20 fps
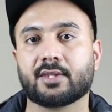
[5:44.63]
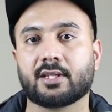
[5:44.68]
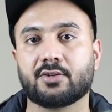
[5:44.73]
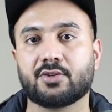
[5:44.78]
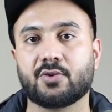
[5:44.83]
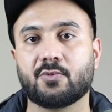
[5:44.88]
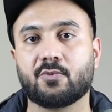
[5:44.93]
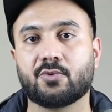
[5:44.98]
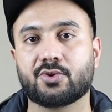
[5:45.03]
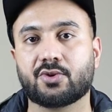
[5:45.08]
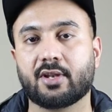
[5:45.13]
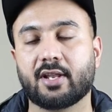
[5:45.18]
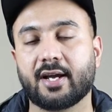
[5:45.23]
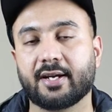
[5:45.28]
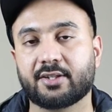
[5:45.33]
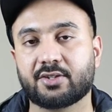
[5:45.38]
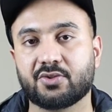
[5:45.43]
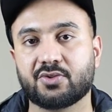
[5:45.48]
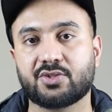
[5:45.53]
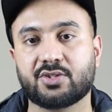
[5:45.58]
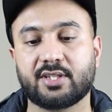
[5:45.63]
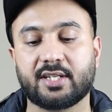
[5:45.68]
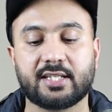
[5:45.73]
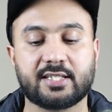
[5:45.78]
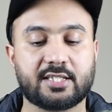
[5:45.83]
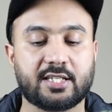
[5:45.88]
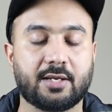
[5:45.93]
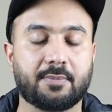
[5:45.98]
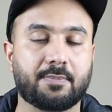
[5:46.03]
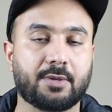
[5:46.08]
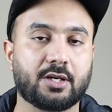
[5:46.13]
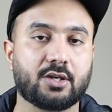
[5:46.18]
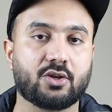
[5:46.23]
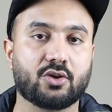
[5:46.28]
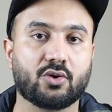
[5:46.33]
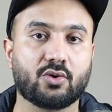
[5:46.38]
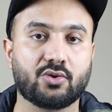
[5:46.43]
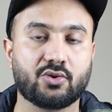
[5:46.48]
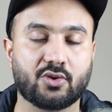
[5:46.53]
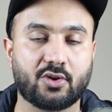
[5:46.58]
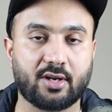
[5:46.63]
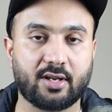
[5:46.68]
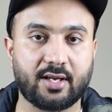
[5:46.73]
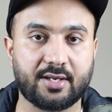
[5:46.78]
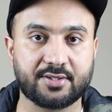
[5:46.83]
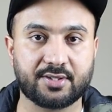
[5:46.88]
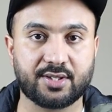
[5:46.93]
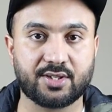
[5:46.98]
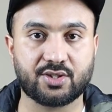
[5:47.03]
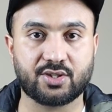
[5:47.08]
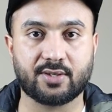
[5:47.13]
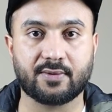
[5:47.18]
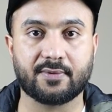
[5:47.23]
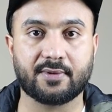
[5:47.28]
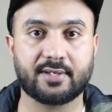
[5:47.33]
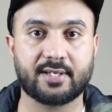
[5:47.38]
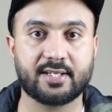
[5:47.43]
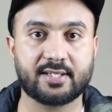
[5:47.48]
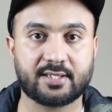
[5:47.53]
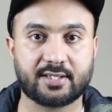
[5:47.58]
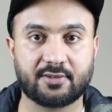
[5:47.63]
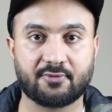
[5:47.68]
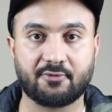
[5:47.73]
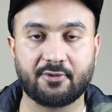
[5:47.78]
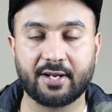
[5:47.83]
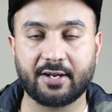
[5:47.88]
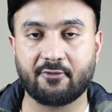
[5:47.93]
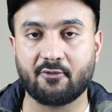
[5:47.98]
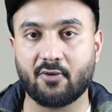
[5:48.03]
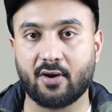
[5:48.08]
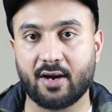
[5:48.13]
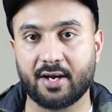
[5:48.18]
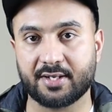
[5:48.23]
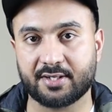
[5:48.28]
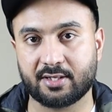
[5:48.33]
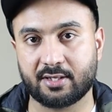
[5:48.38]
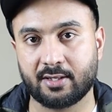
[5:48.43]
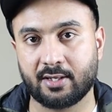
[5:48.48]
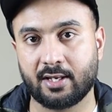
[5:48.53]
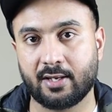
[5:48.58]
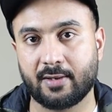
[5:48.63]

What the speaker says: you would like to see CPU utilization, disk read write,